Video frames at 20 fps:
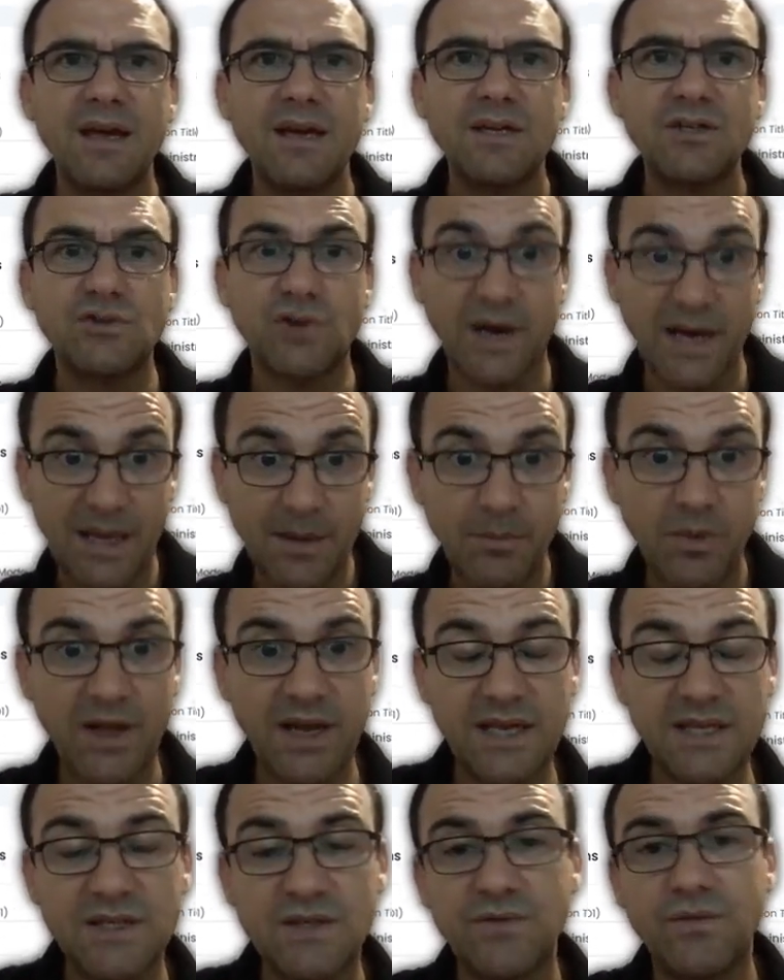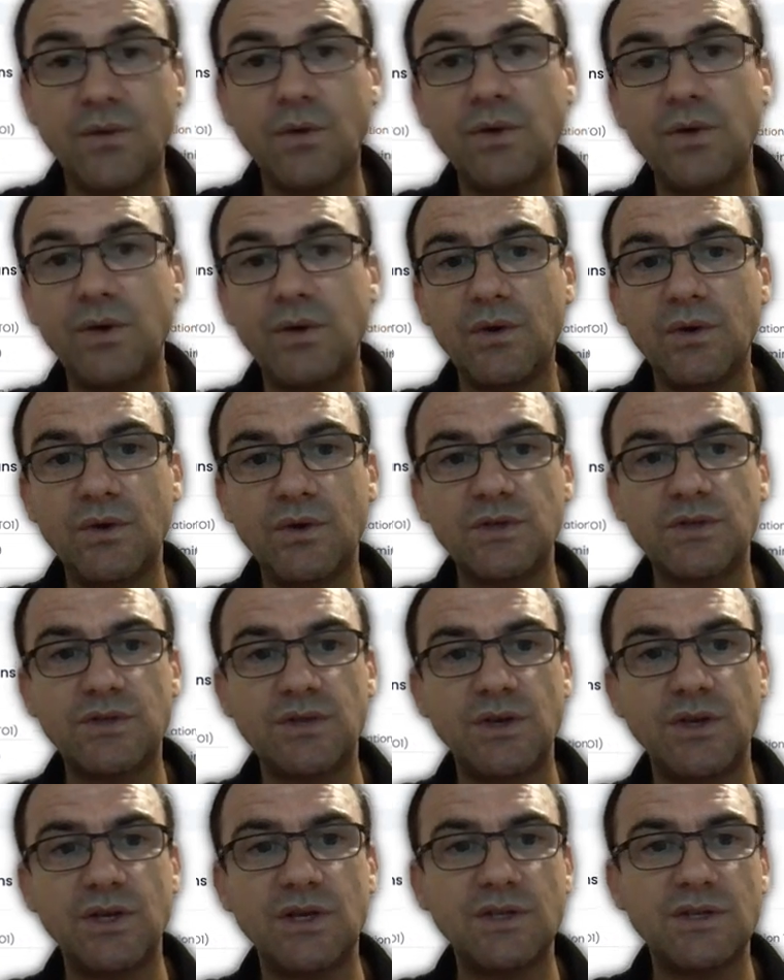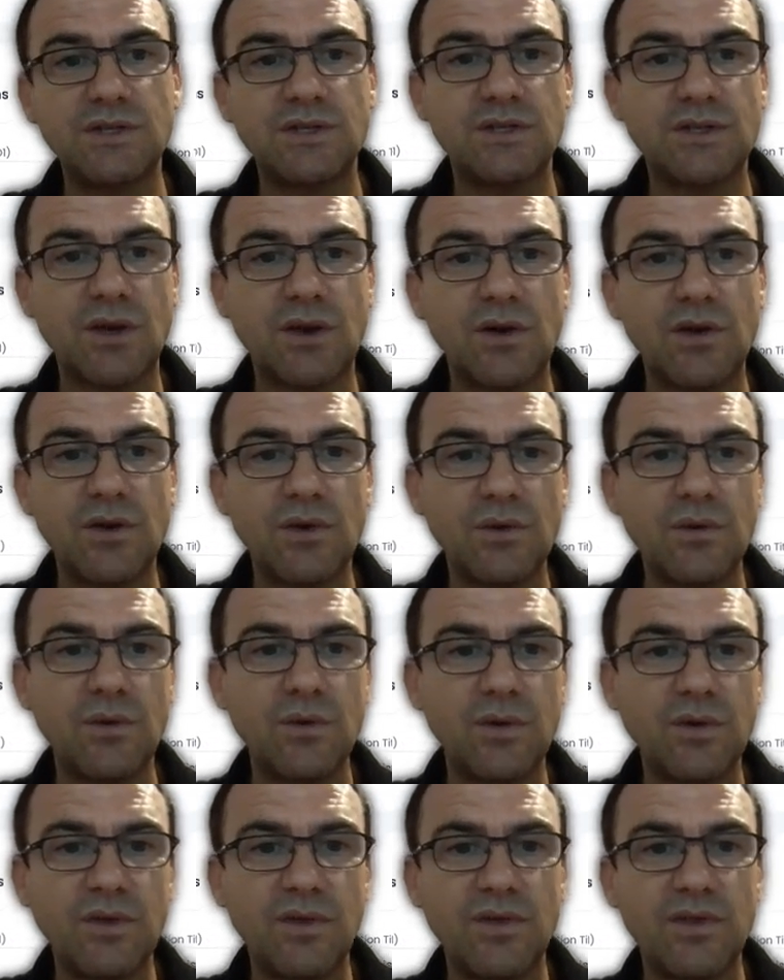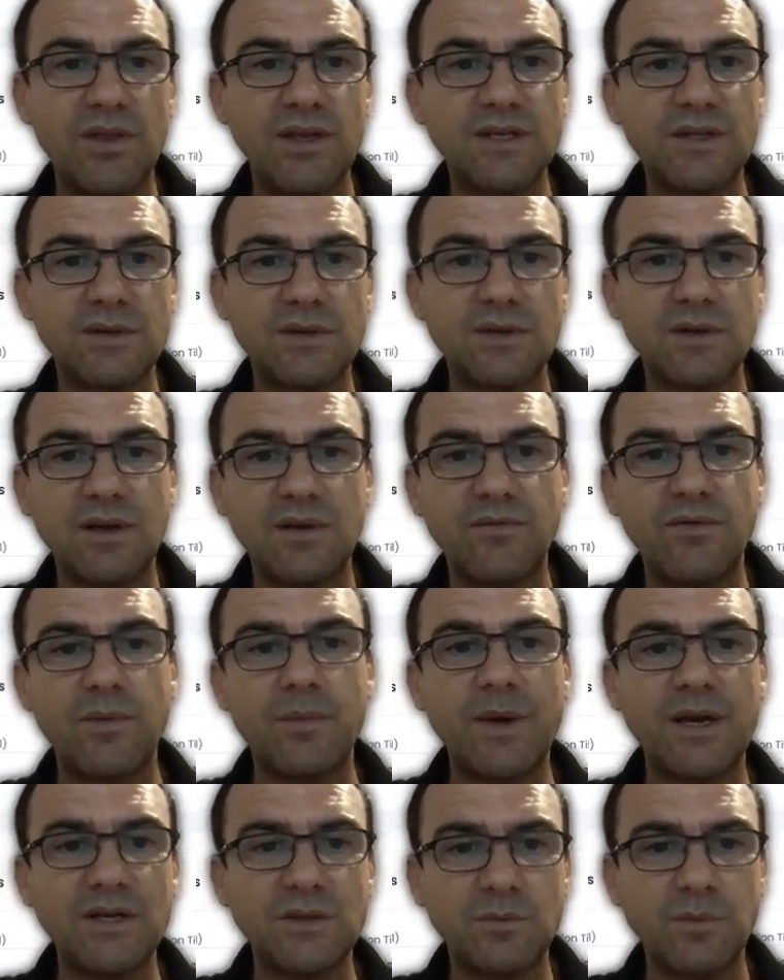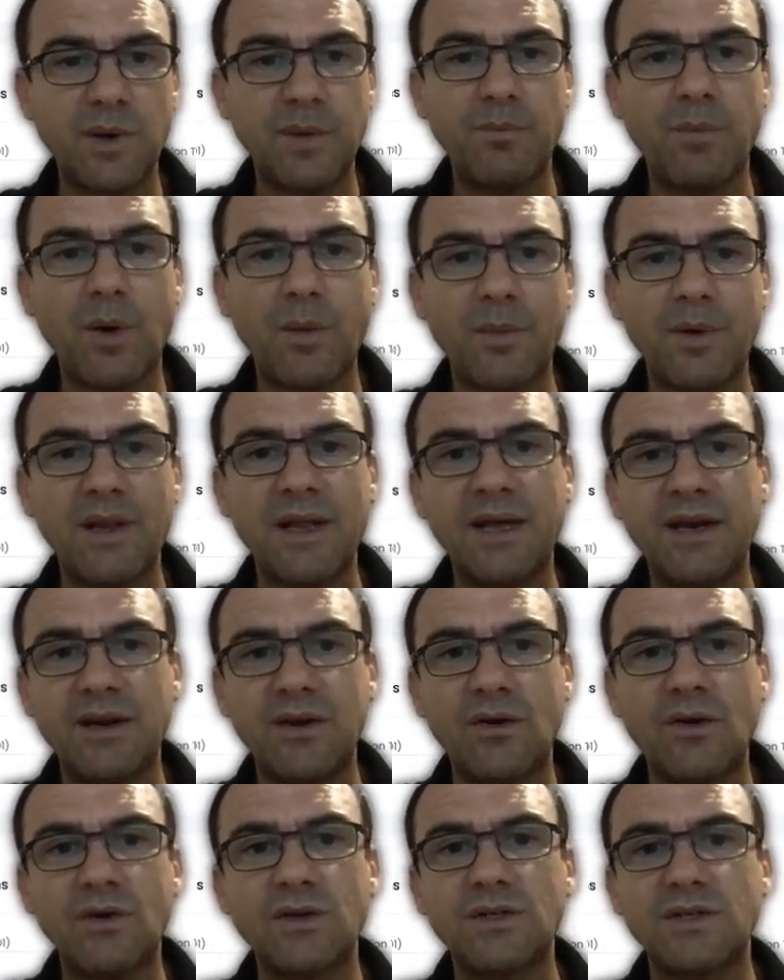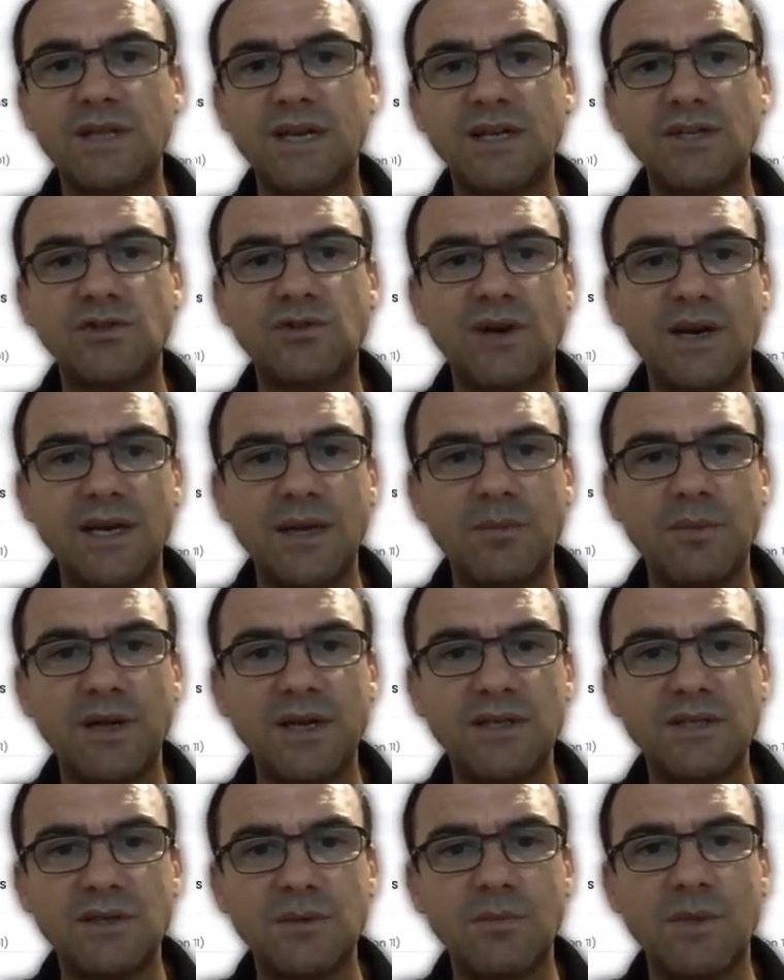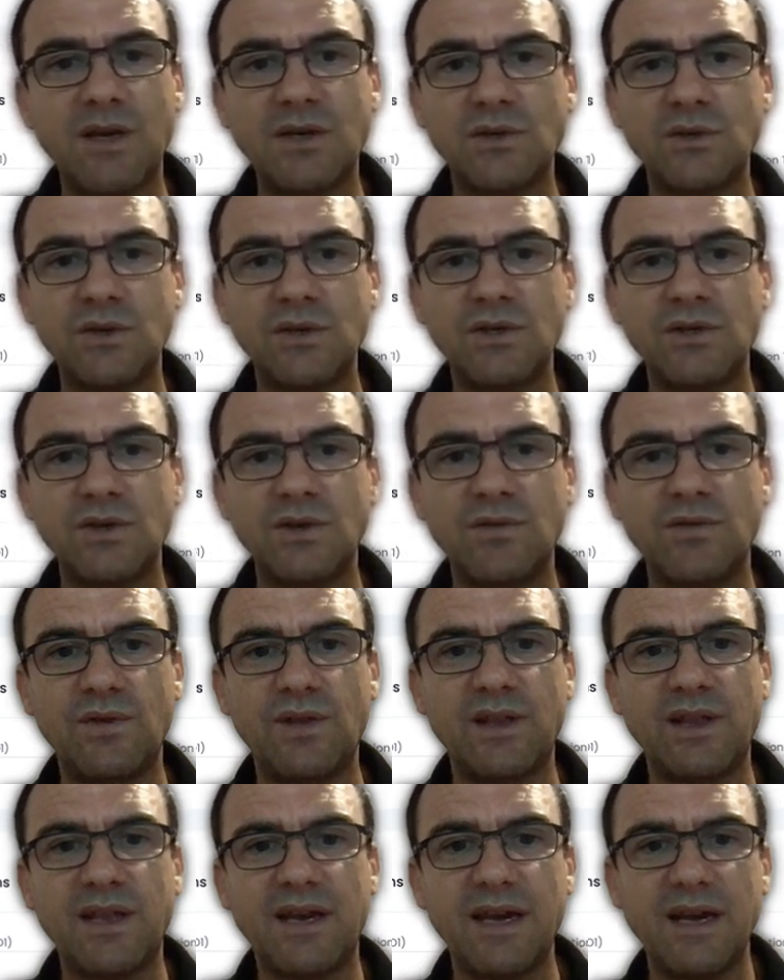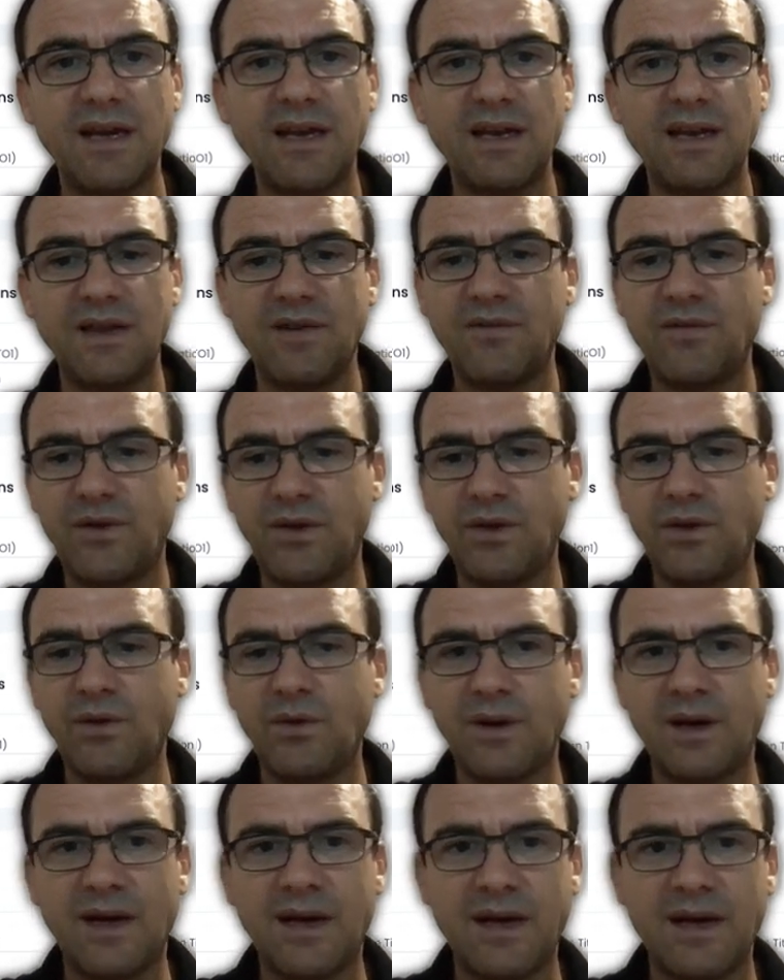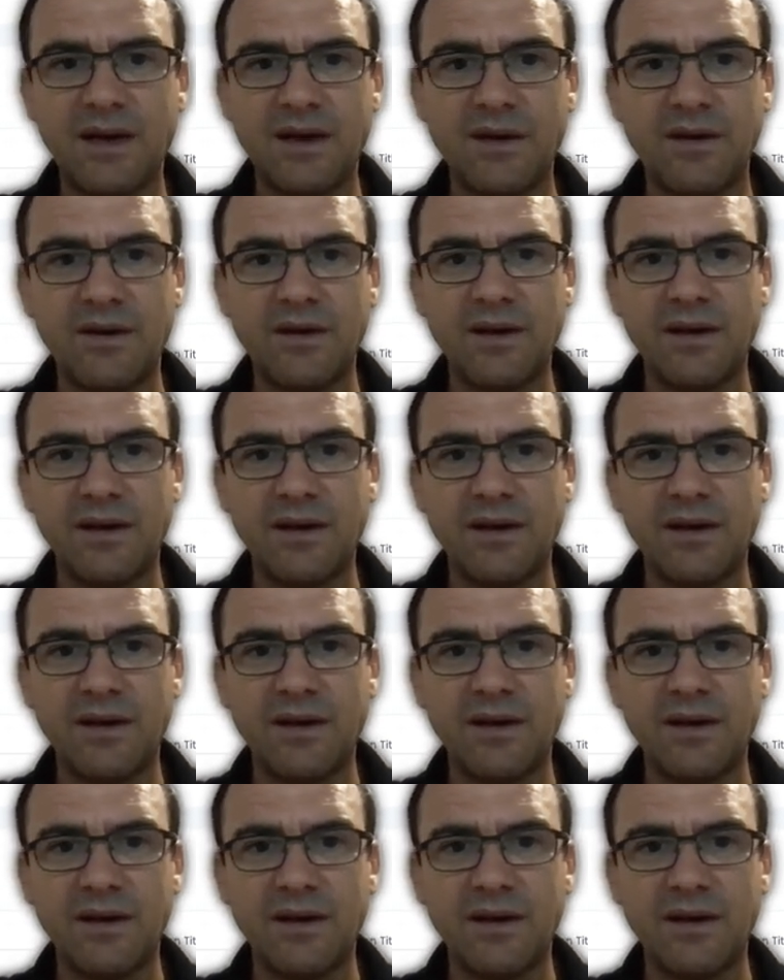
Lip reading: training plans for your students, so this information will be populated onto that training plan, so make sure you do fill that out if you are